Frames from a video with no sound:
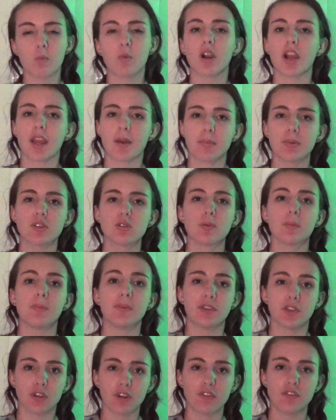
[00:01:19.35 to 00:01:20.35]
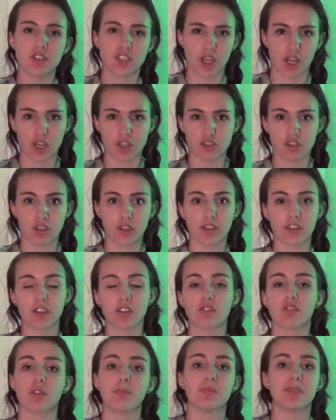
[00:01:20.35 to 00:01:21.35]
we're able to observe changes
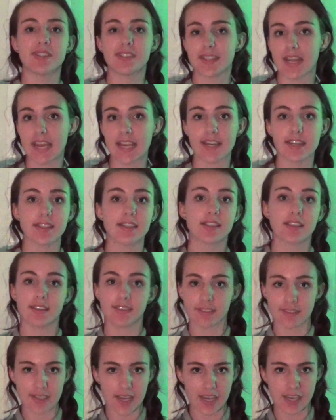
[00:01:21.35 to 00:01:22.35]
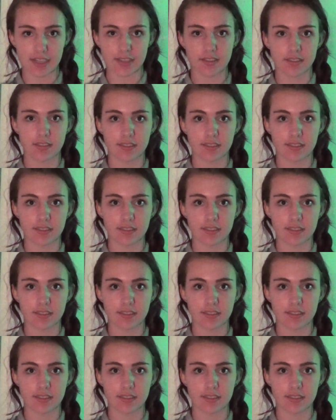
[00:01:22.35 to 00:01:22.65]
from state to state.